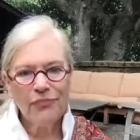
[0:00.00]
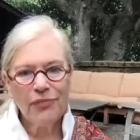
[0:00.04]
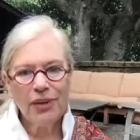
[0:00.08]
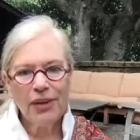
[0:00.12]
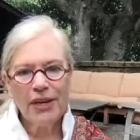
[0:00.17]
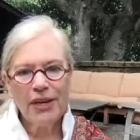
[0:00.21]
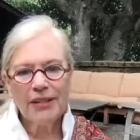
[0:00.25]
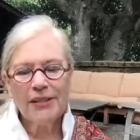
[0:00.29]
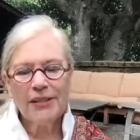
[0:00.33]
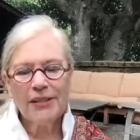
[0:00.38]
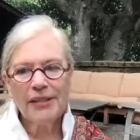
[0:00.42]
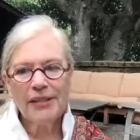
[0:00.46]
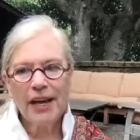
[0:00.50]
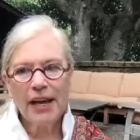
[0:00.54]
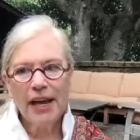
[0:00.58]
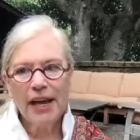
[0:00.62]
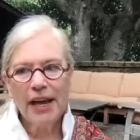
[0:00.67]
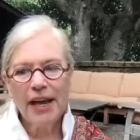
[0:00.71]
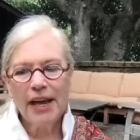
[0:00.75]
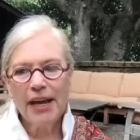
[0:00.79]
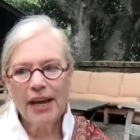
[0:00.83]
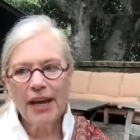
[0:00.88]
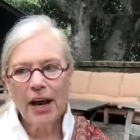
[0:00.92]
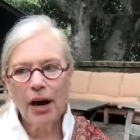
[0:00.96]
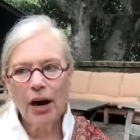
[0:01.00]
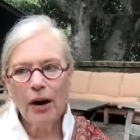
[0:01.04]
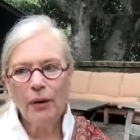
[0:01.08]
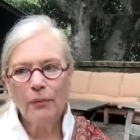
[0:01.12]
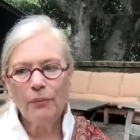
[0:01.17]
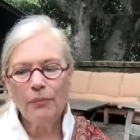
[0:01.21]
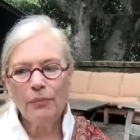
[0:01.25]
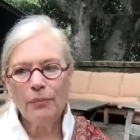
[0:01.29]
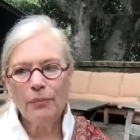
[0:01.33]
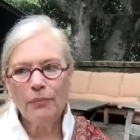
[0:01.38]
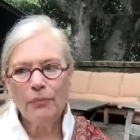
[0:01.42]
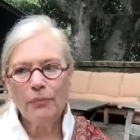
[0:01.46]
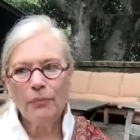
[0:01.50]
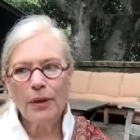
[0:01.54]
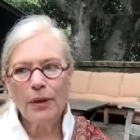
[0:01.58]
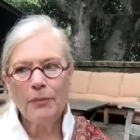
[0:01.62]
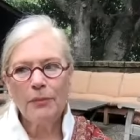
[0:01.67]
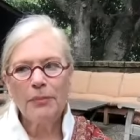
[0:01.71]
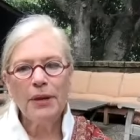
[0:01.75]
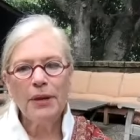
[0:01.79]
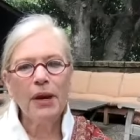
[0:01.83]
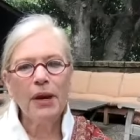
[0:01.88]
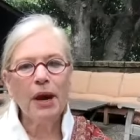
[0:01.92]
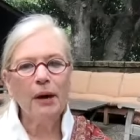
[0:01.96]
it's a um, it
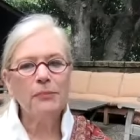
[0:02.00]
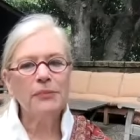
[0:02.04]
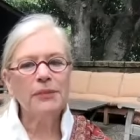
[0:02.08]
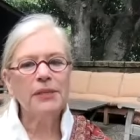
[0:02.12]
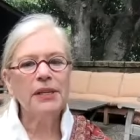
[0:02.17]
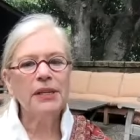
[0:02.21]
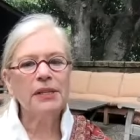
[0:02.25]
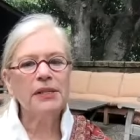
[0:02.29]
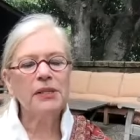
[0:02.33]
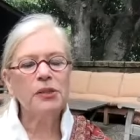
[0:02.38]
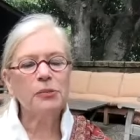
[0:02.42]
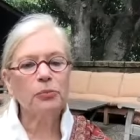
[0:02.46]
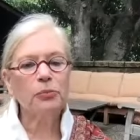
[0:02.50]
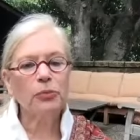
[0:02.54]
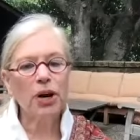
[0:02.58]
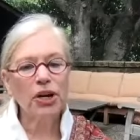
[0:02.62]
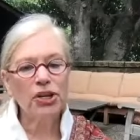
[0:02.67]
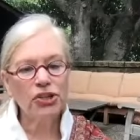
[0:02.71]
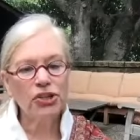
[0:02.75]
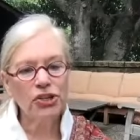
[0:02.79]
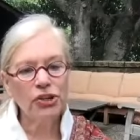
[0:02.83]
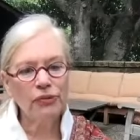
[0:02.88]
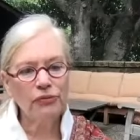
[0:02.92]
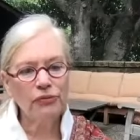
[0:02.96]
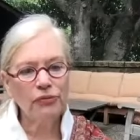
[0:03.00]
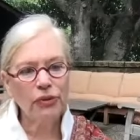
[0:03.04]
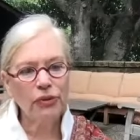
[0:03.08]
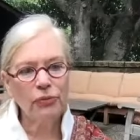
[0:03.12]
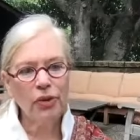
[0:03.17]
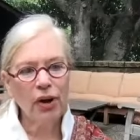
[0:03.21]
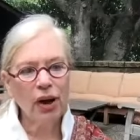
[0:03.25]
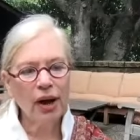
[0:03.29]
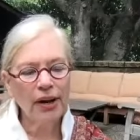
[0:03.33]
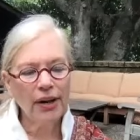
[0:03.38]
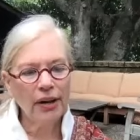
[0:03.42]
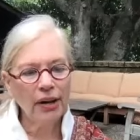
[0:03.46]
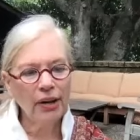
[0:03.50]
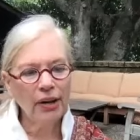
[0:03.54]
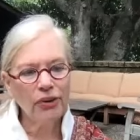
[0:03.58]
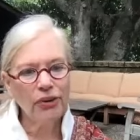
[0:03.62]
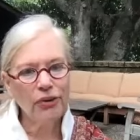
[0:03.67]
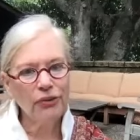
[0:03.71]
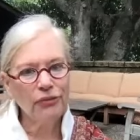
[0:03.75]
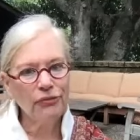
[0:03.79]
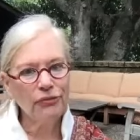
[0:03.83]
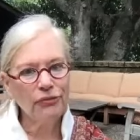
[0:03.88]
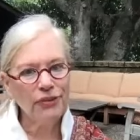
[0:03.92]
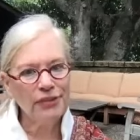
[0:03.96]
becomes the expression of you not in
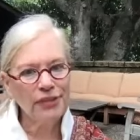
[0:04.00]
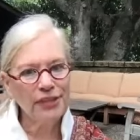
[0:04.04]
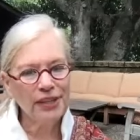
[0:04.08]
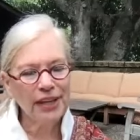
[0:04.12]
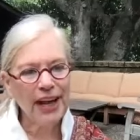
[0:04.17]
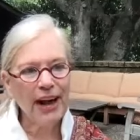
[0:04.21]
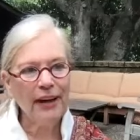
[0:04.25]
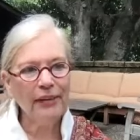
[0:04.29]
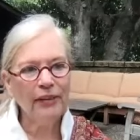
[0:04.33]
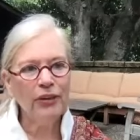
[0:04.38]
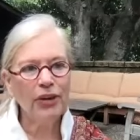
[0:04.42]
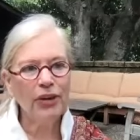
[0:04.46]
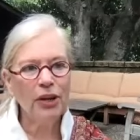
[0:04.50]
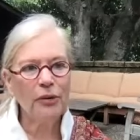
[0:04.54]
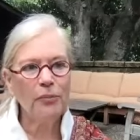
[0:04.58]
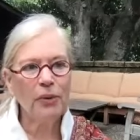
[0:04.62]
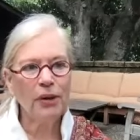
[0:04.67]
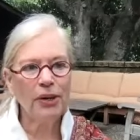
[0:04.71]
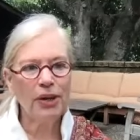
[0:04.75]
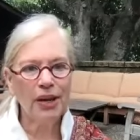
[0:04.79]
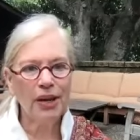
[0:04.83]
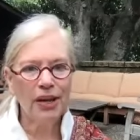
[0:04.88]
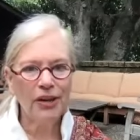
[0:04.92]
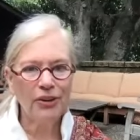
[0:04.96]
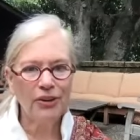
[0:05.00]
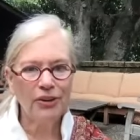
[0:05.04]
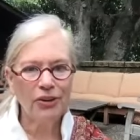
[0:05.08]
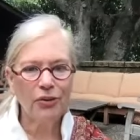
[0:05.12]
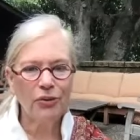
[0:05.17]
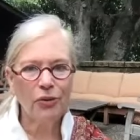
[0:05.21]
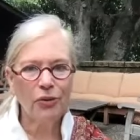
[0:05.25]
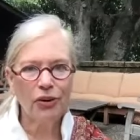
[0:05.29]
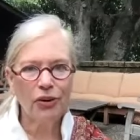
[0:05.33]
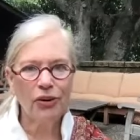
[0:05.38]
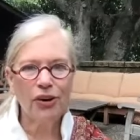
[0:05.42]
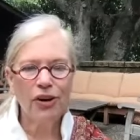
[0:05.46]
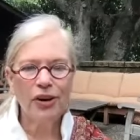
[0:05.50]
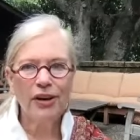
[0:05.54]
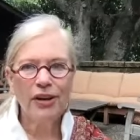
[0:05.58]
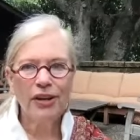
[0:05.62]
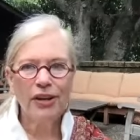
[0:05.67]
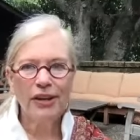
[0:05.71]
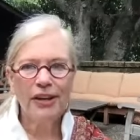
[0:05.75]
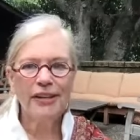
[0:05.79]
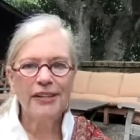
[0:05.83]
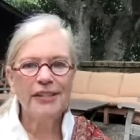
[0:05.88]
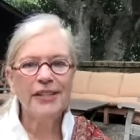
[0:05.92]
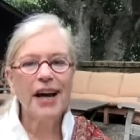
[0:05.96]
your physicality but in your
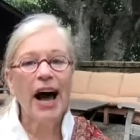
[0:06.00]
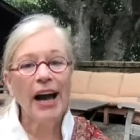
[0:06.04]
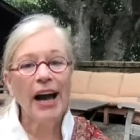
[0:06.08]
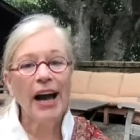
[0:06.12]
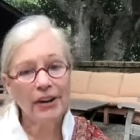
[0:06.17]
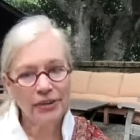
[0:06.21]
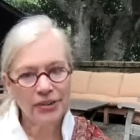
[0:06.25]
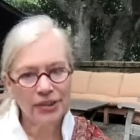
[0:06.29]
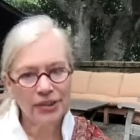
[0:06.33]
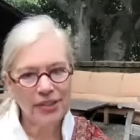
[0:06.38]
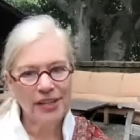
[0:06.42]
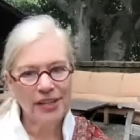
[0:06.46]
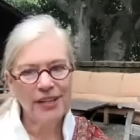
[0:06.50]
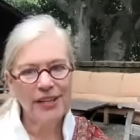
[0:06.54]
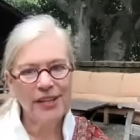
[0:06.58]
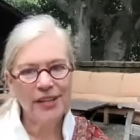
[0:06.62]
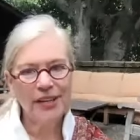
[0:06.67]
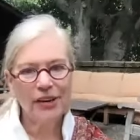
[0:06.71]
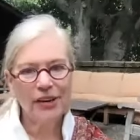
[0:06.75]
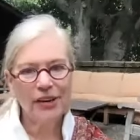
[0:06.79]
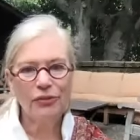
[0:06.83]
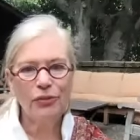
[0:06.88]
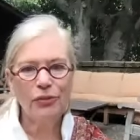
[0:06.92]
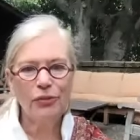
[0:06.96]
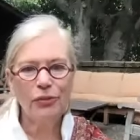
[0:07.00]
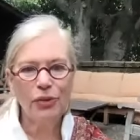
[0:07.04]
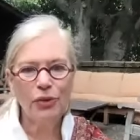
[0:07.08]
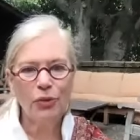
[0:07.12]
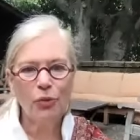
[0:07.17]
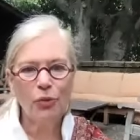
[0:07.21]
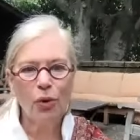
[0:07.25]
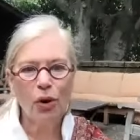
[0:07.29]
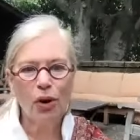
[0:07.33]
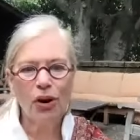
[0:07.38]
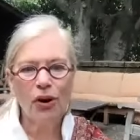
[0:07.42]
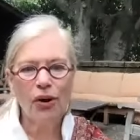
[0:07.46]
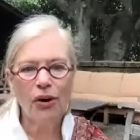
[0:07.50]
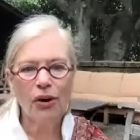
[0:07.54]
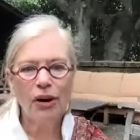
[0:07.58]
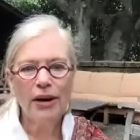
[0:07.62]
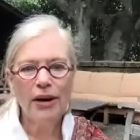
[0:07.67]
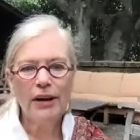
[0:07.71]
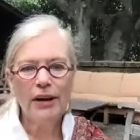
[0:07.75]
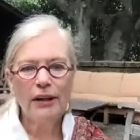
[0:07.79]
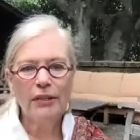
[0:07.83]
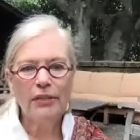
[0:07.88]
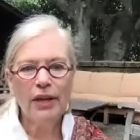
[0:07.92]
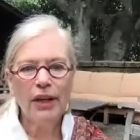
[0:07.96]
entirety of who you are
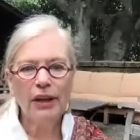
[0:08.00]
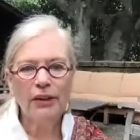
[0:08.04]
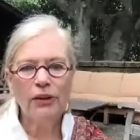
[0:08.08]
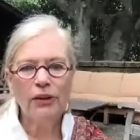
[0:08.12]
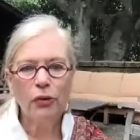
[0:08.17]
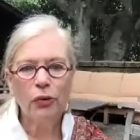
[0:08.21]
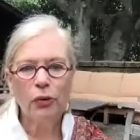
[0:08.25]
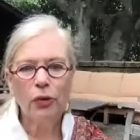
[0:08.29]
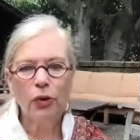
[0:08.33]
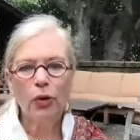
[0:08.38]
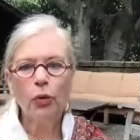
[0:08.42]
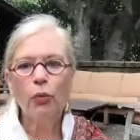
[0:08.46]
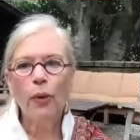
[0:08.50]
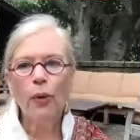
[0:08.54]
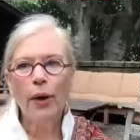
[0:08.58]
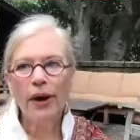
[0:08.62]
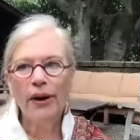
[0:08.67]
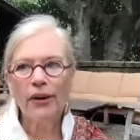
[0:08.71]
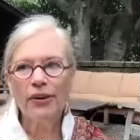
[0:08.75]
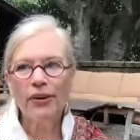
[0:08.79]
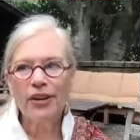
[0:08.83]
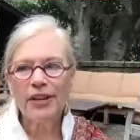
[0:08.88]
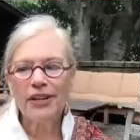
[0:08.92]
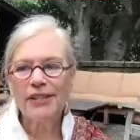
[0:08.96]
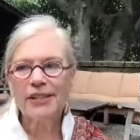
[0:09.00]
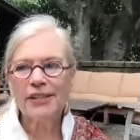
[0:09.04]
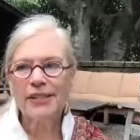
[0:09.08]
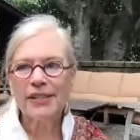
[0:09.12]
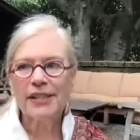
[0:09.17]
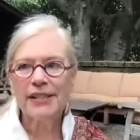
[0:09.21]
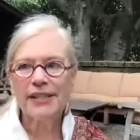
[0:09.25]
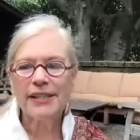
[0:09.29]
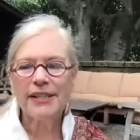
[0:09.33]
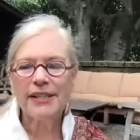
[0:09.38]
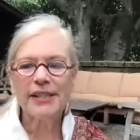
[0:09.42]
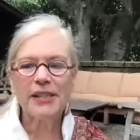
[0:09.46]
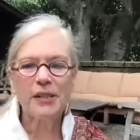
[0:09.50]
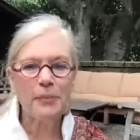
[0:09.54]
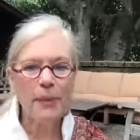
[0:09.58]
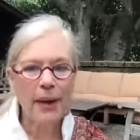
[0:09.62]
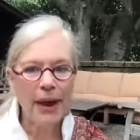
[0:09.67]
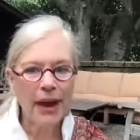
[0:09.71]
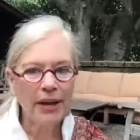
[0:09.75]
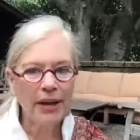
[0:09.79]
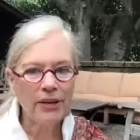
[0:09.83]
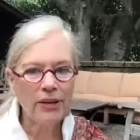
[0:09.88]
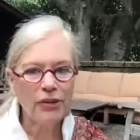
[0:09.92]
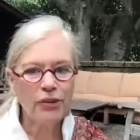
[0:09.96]
that your awareness is
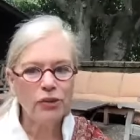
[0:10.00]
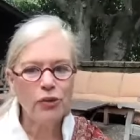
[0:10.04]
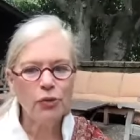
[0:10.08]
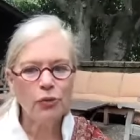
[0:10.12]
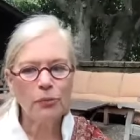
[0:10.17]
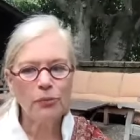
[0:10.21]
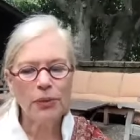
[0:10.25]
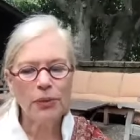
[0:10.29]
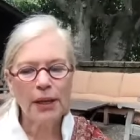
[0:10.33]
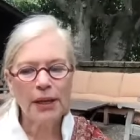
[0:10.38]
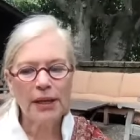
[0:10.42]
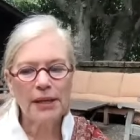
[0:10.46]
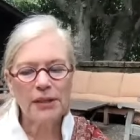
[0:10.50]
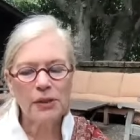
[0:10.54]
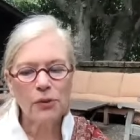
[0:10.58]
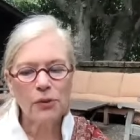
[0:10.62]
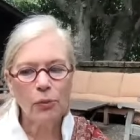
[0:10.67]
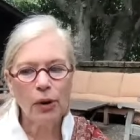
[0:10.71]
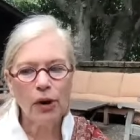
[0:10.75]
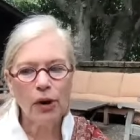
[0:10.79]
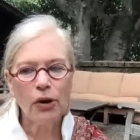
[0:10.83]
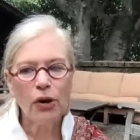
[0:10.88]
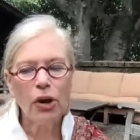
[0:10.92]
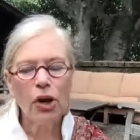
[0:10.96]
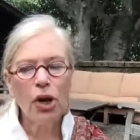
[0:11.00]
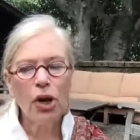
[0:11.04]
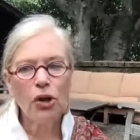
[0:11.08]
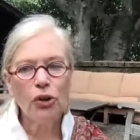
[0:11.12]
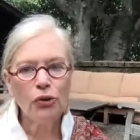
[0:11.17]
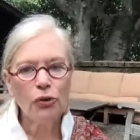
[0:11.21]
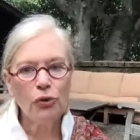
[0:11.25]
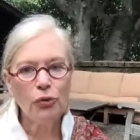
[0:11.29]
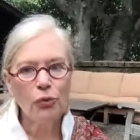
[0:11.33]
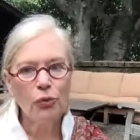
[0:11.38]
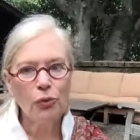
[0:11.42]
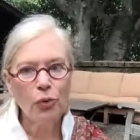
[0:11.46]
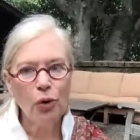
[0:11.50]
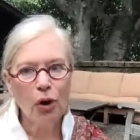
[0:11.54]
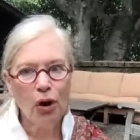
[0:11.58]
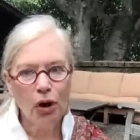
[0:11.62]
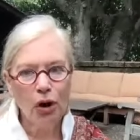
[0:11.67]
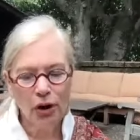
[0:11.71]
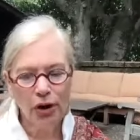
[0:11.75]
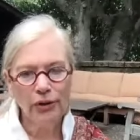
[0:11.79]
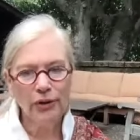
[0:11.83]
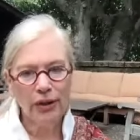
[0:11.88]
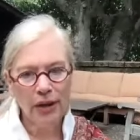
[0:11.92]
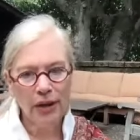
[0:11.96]
expanded to a place where you
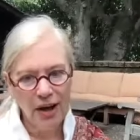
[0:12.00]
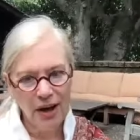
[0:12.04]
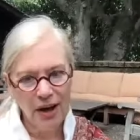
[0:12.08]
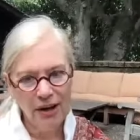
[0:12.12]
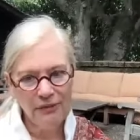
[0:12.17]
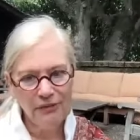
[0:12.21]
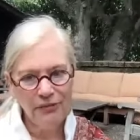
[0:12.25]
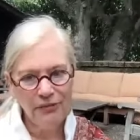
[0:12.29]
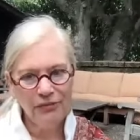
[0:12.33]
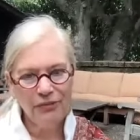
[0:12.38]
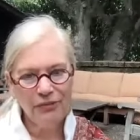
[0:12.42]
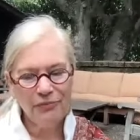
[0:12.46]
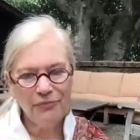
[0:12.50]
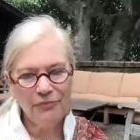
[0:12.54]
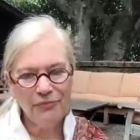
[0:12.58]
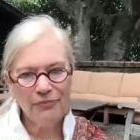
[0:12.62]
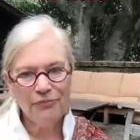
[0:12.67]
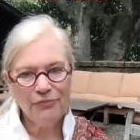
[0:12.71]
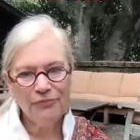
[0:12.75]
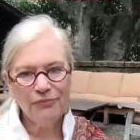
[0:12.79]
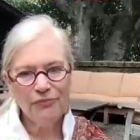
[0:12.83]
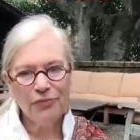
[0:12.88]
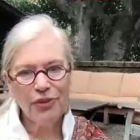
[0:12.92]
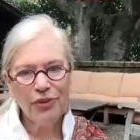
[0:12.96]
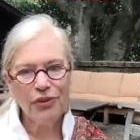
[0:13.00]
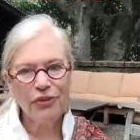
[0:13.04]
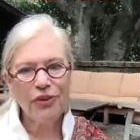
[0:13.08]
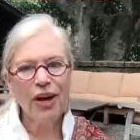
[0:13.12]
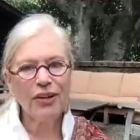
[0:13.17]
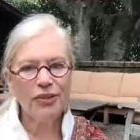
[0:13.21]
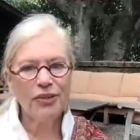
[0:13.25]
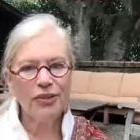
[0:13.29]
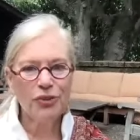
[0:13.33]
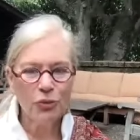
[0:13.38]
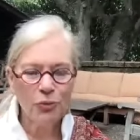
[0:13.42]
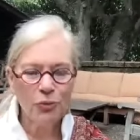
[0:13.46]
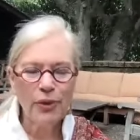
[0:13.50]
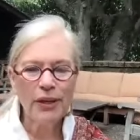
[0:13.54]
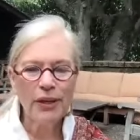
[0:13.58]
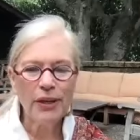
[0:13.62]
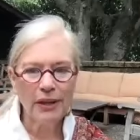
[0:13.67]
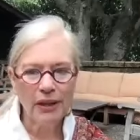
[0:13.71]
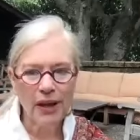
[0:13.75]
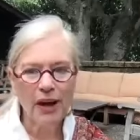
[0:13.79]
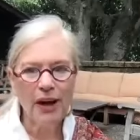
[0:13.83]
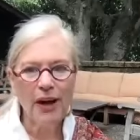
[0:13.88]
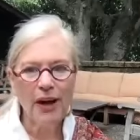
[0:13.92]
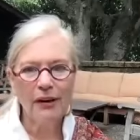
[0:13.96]
are love you're not doing
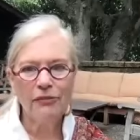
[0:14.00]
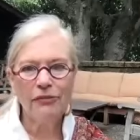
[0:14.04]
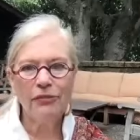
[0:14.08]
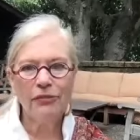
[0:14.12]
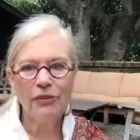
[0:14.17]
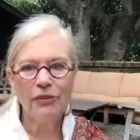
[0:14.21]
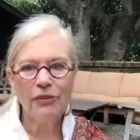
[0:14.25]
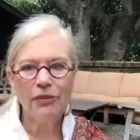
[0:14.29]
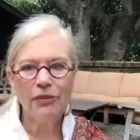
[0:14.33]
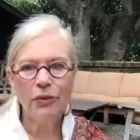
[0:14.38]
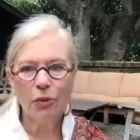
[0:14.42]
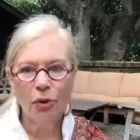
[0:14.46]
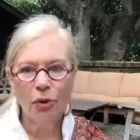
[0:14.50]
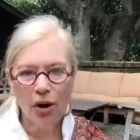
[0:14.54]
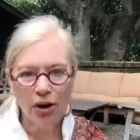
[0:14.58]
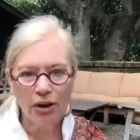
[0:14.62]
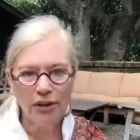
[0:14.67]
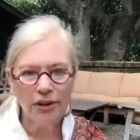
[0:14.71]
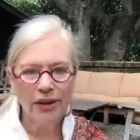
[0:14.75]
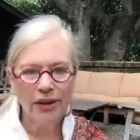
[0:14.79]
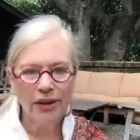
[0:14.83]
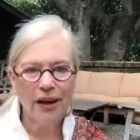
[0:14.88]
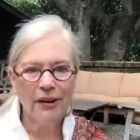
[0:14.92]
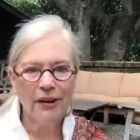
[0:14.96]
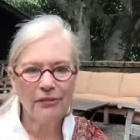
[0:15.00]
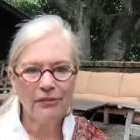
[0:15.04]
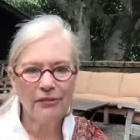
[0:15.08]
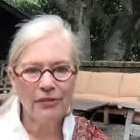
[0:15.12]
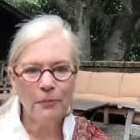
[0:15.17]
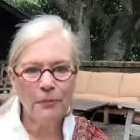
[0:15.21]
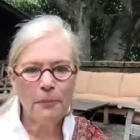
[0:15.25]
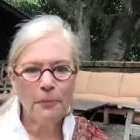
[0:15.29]
love you are love